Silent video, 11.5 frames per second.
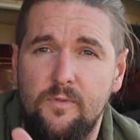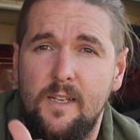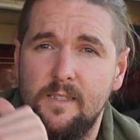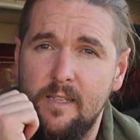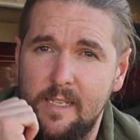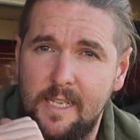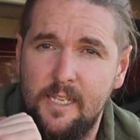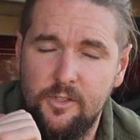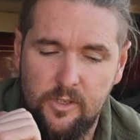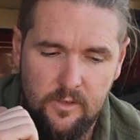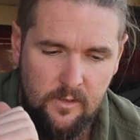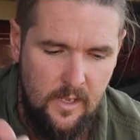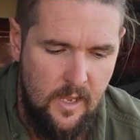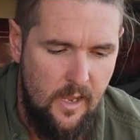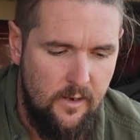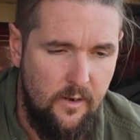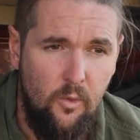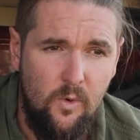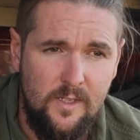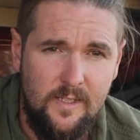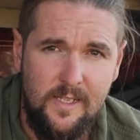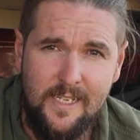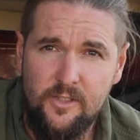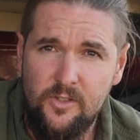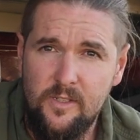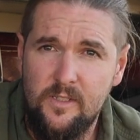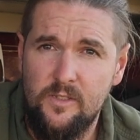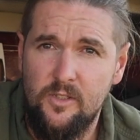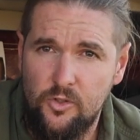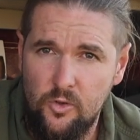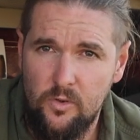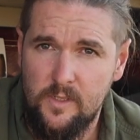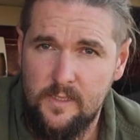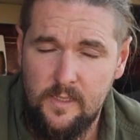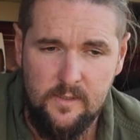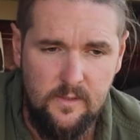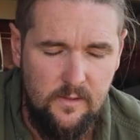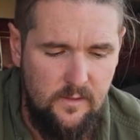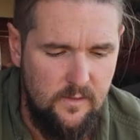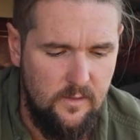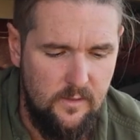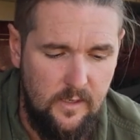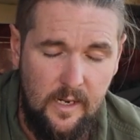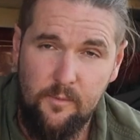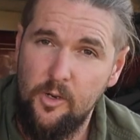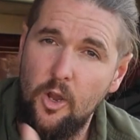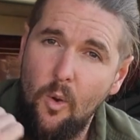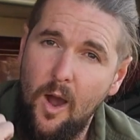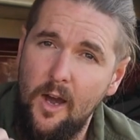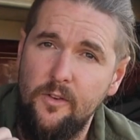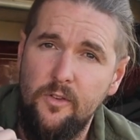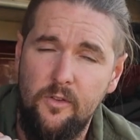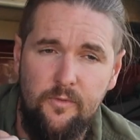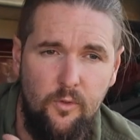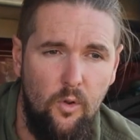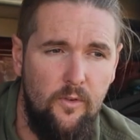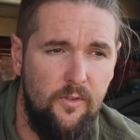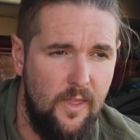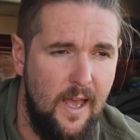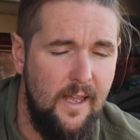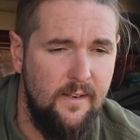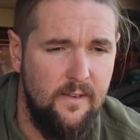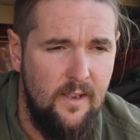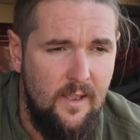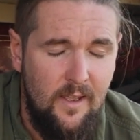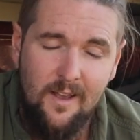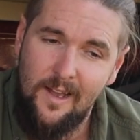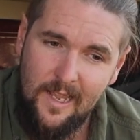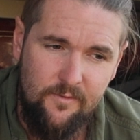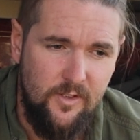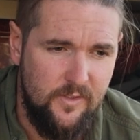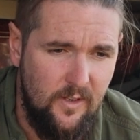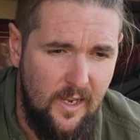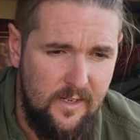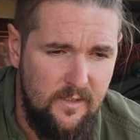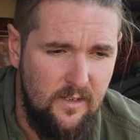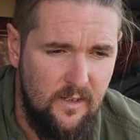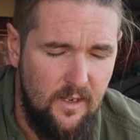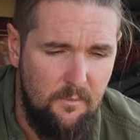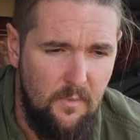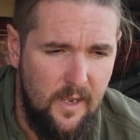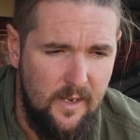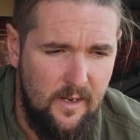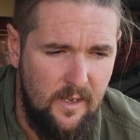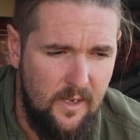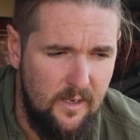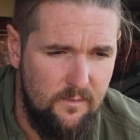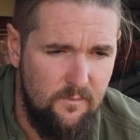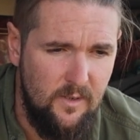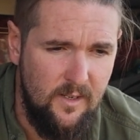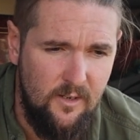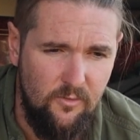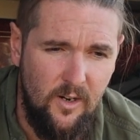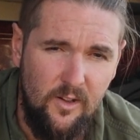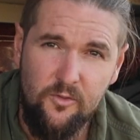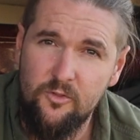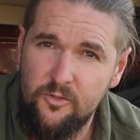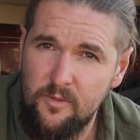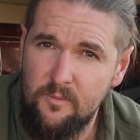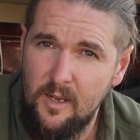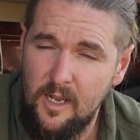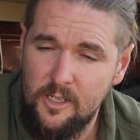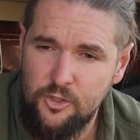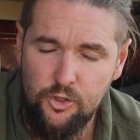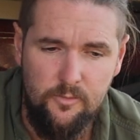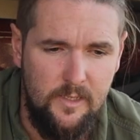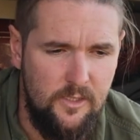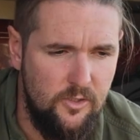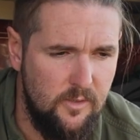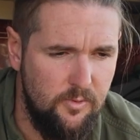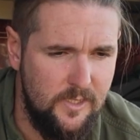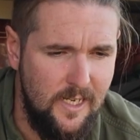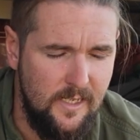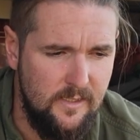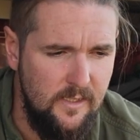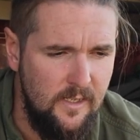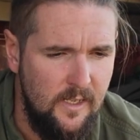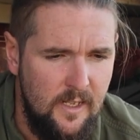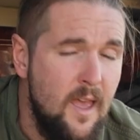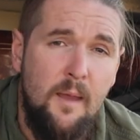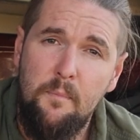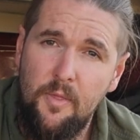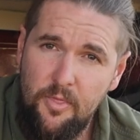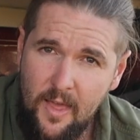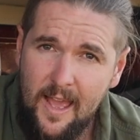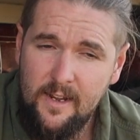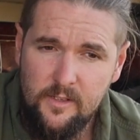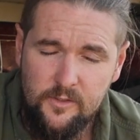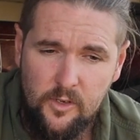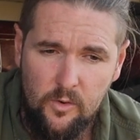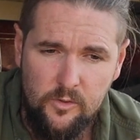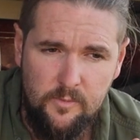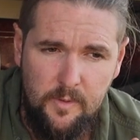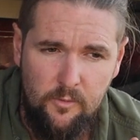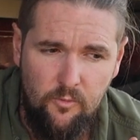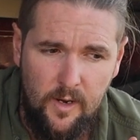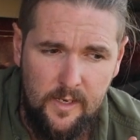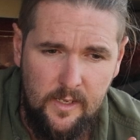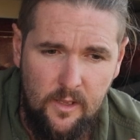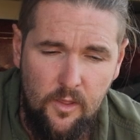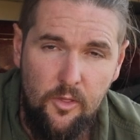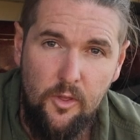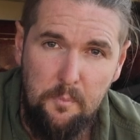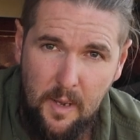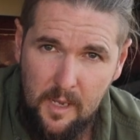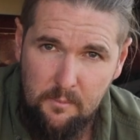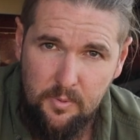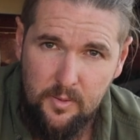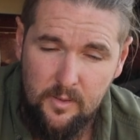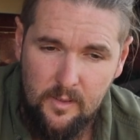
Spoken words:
run to the kitchen. Now the one to the kitchen is the shortest distance, and I'm going to go under the floor for that. I have decided I might run it through some tubing just to protect it, but that is going to be running the pump